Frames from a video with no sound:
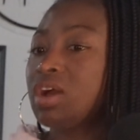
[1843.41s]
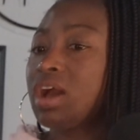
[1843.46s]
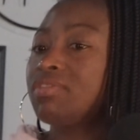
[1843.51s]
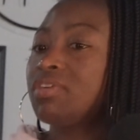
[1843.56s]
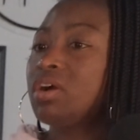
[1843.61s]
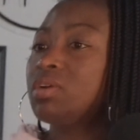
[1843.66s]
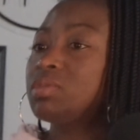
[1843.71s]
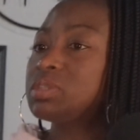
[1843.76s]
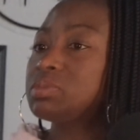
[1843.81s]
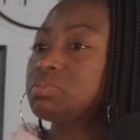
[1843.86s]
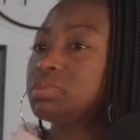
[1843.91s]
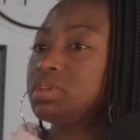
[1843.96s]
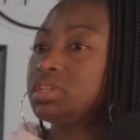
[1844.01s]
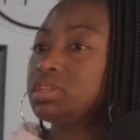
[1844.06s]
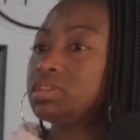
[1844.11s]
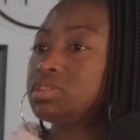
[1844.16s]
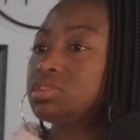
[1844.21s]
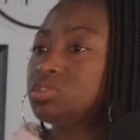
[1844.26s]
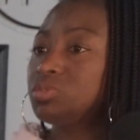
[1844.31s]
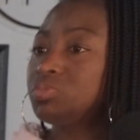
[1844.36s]
I've always
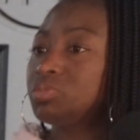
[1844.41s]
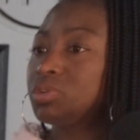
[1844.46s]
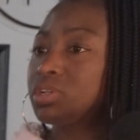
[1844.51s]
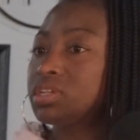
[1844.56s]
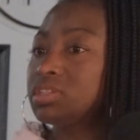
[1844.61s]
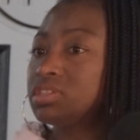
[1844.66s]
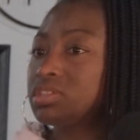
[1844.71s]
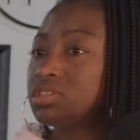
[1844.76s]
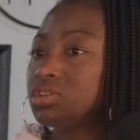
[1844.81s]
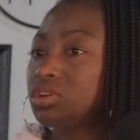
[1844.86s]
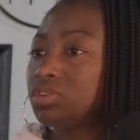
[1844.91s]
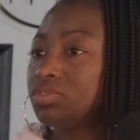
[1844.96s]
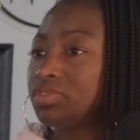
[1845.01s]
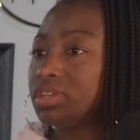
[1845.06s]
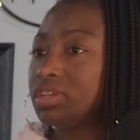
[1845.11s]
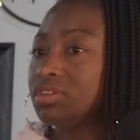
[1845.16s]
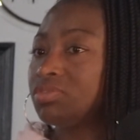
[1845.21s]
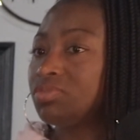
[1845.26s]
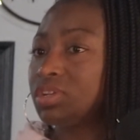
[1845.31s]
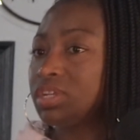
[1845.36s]
been super
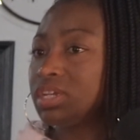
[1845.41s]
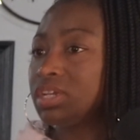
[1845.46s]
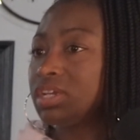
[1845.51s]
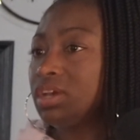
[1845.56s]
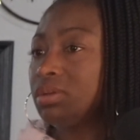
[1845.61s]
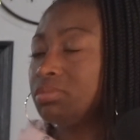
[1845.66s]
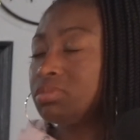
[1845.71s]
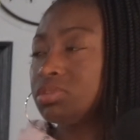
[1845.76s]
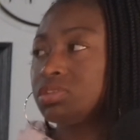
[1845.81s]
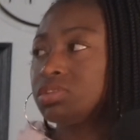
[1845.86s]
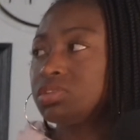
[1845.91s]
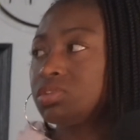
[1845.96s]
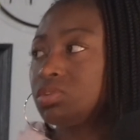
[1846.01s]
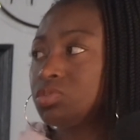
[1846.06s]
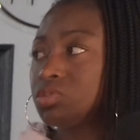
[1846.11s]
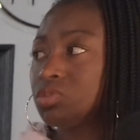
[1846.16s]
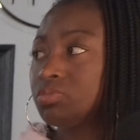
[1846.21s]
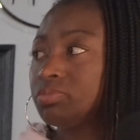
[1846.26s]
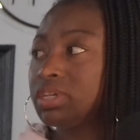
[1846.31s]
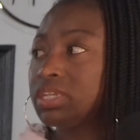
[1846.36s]
conservative when it comes to
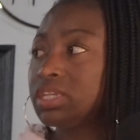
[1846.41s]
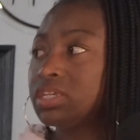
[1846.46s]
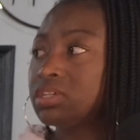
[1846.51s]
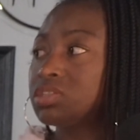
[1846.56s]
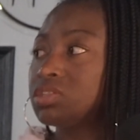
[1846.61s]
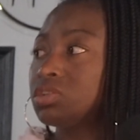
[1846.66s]
social media.